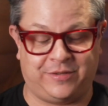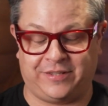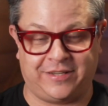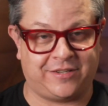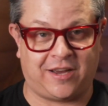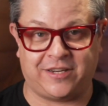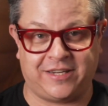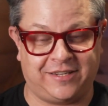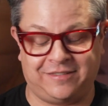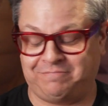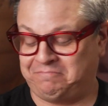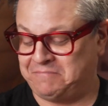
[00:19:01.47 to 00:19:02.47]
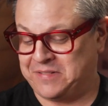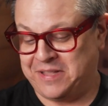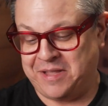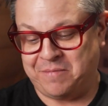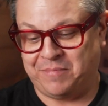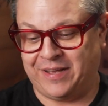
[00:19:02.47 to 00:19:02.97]
discussion,
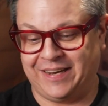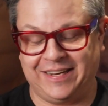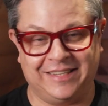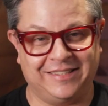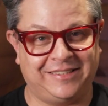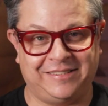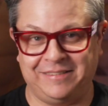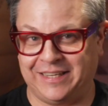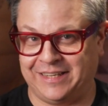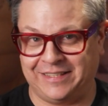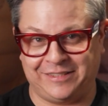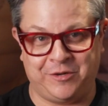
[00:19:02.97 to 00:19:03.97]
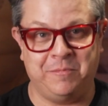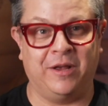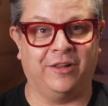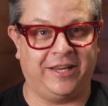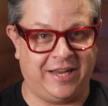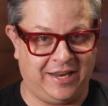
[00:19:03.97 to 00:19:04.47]
but it is
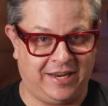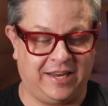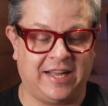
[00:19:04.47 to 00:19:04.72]
humiliating.